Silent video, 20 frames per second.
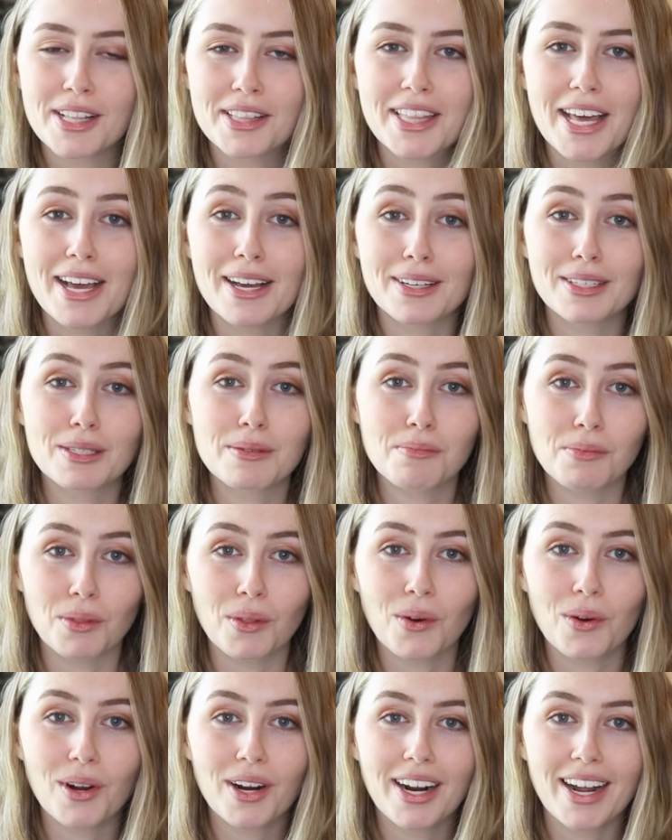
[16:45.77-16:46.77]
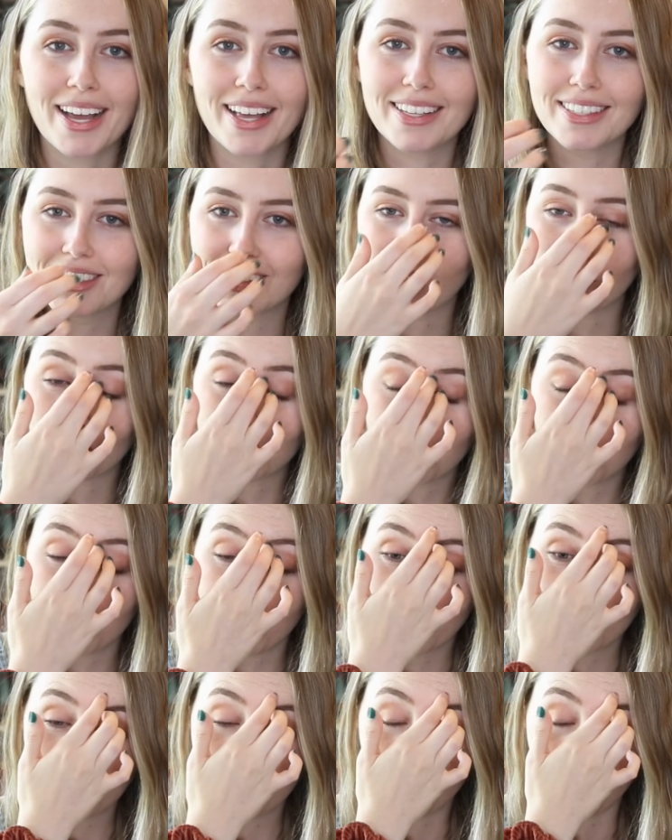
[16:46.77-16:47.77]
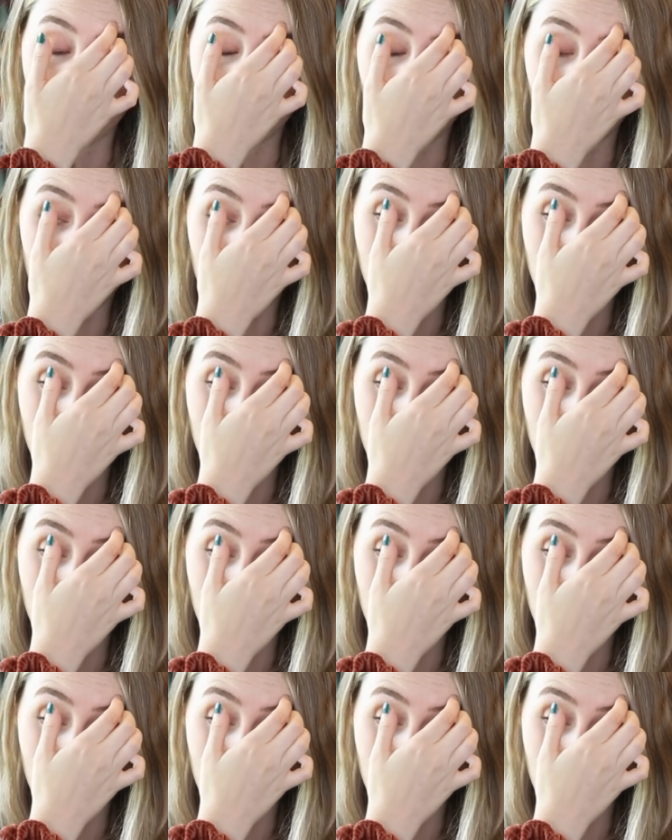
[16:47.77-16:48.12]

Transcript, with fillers: that they explore in those books before